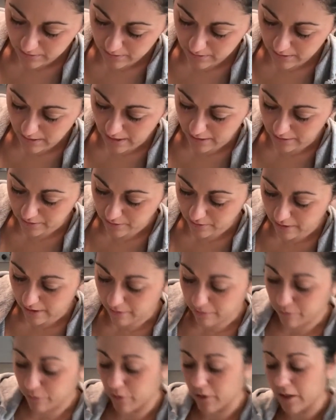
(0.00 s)
Okay, so I
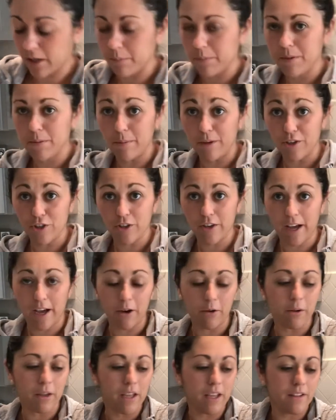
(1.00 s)
have 4 cups measured
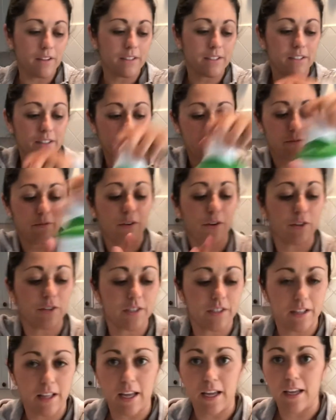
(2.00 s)
out. This is the
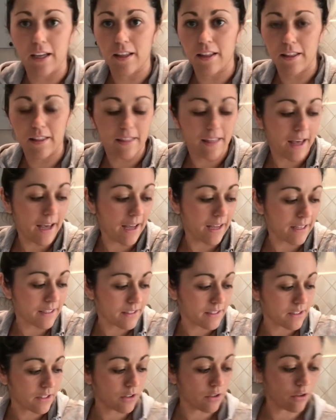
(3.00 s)
first thing that
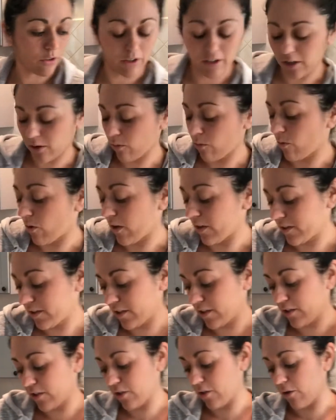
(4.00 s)
you're gonna want to
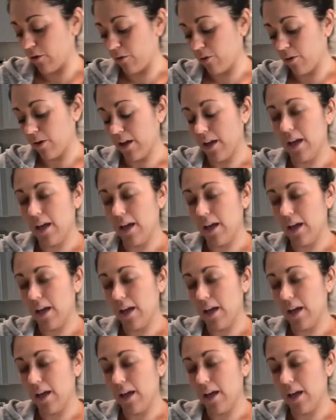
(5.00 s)
do.